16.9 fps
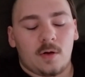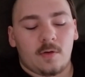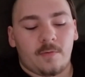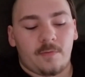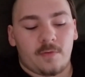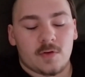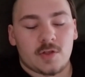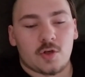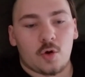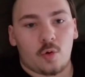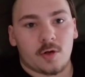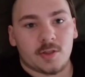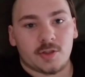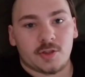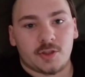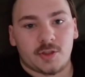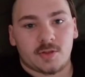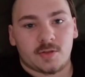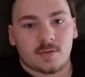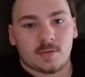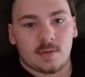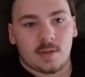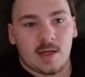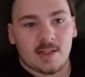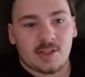for storage.
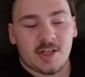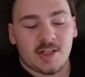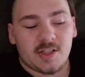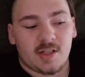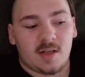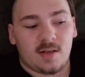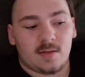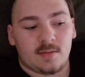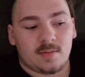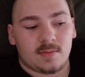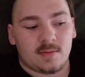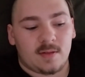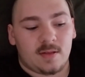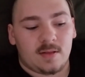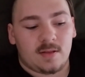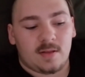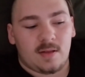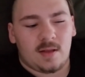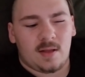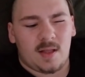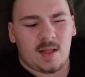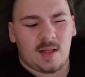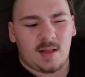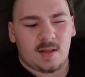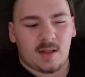I changed it
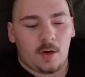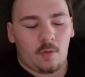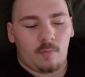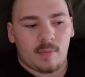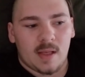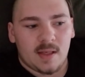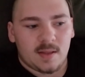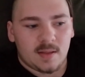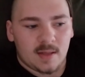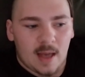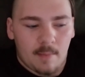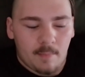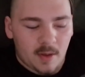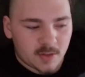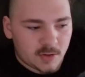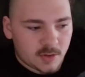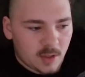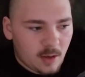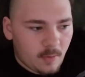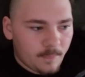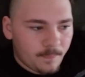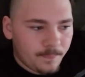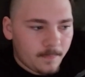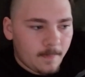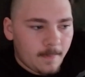a little bit, not much though.
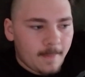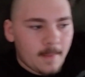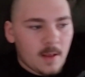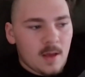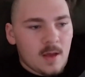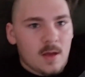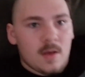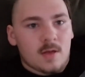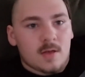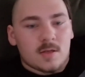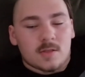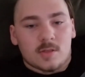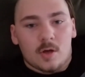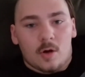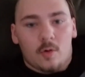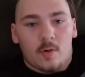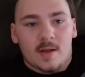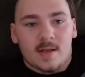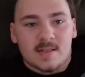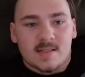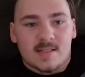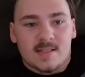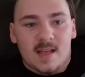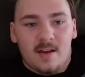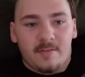So
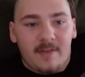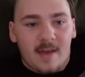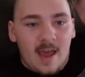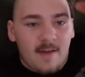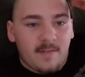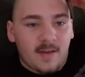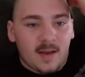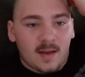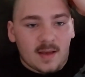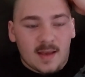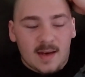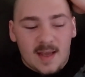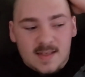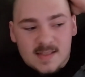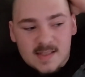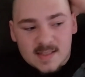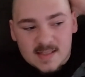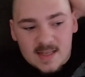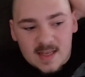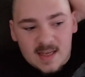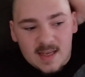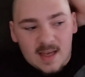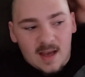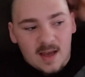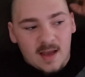instead of having an
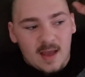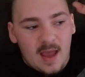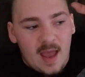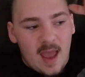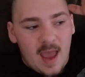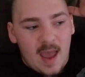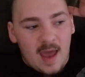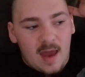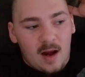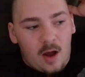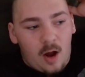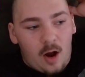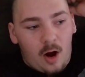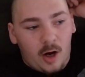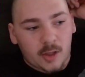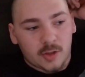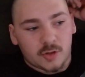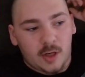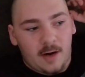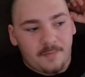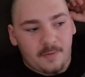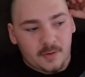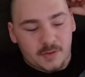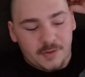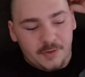SSD and a hard drive
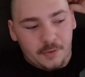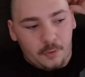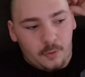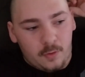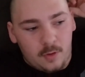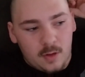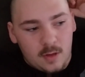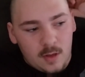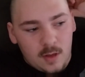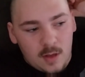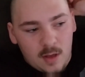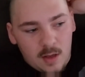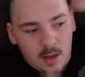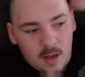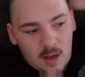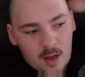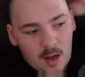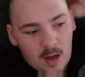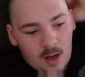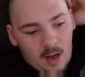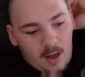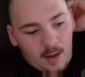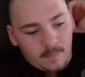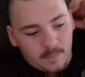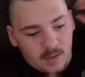or two,
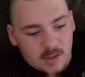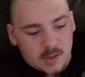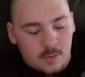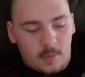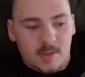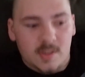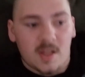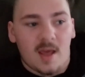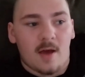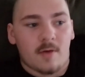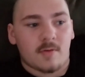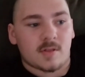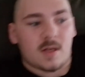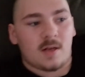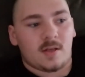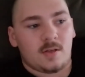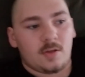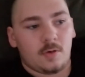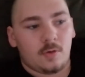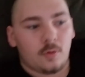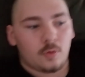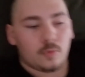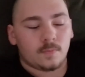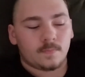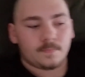because originally I was gonna do